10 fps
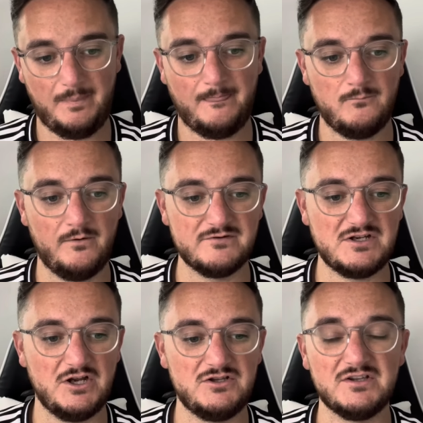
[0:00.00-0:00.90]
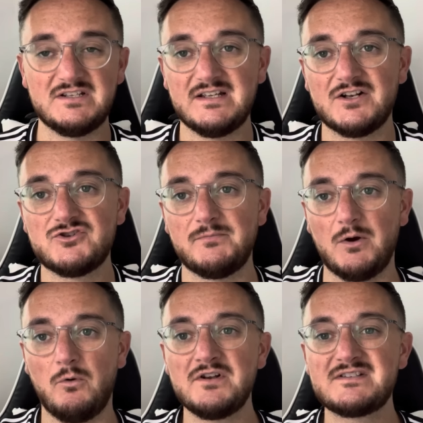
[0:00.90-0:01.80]
We obviously heard the other day that Trippier
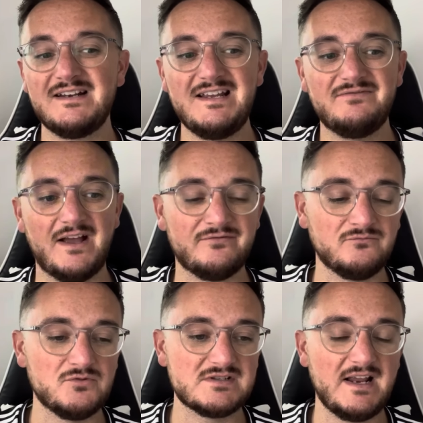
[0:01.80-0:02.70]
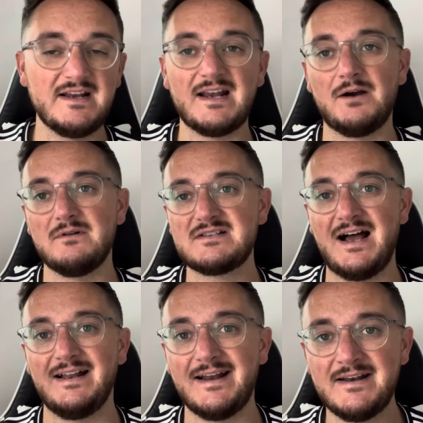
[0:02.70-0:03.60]
wants to leave. Everton was linked, now it's
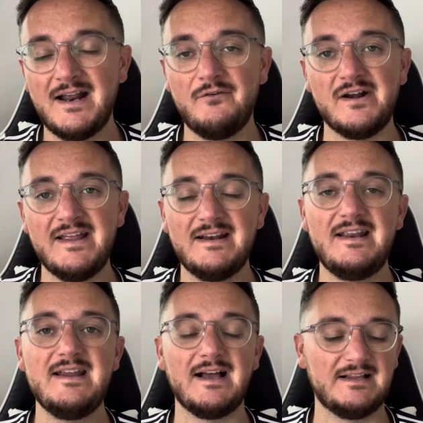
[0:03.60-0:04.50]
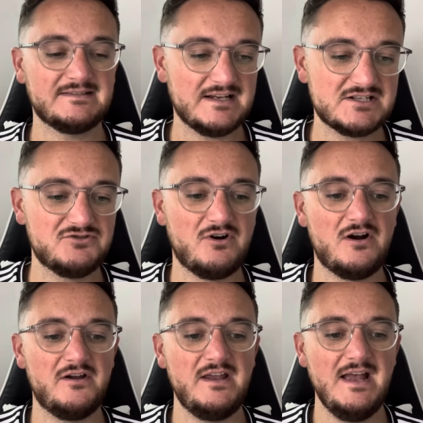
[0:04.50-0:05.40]
Atalanta in Italy,
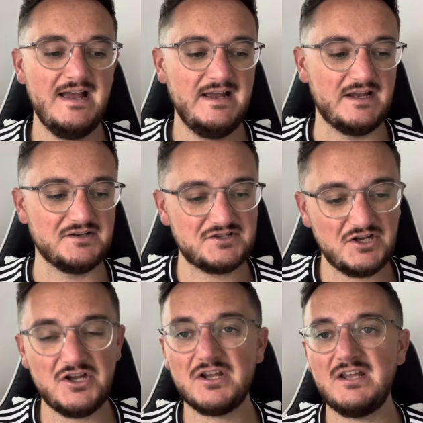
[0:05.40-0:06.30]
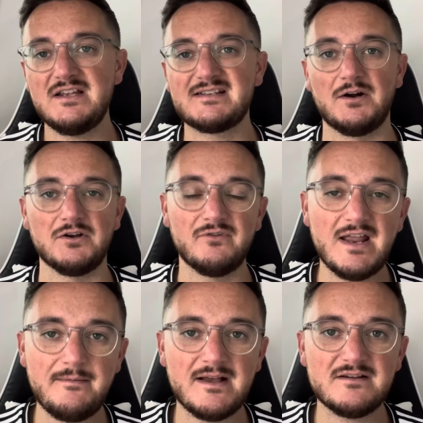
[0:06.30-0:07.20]
Galatasaray in Turkey, Saudi
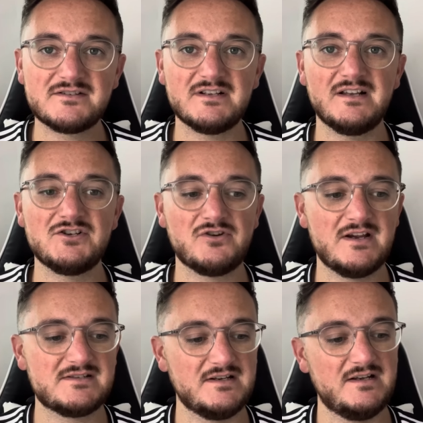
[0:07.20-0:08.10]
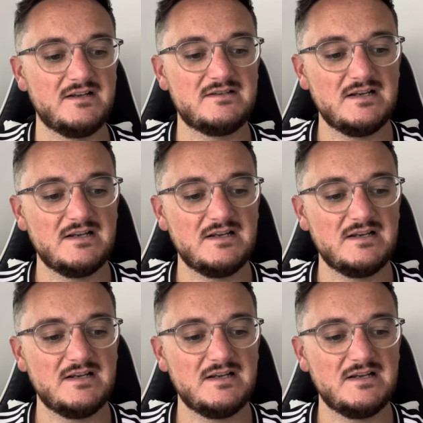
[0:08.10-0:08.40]
Arabia are still interested.